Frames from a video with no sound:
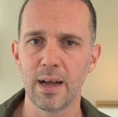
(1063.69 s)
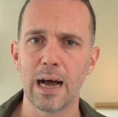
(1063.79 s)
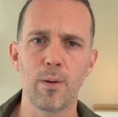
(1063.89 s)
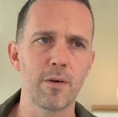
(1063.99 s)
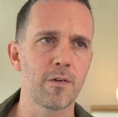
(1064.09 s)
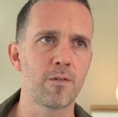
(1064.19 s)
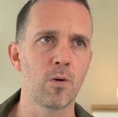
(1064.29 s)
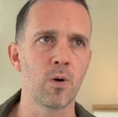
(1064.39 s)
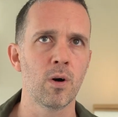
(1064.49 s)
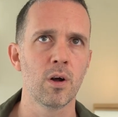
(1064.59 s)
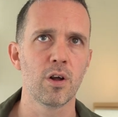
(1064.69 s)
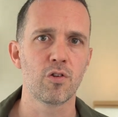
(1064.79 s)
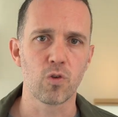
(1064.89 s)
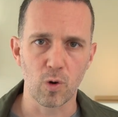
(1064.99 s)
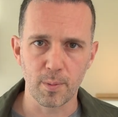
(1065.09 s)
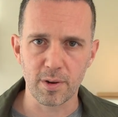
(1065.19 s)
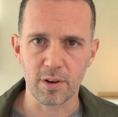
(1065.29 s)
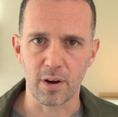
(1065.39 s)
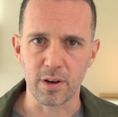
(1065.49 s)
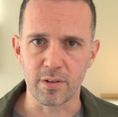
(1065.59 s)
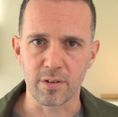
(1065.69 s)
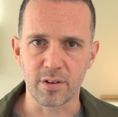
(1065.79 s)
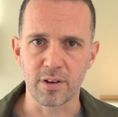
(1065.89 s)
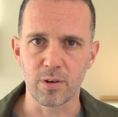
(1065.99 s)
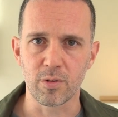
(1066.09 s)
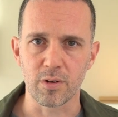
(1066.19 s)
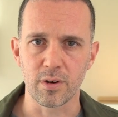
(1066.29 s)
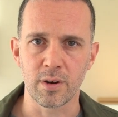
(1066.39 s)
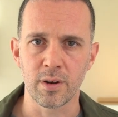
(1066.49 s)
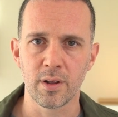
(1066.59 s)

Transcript: However, for traumatized children,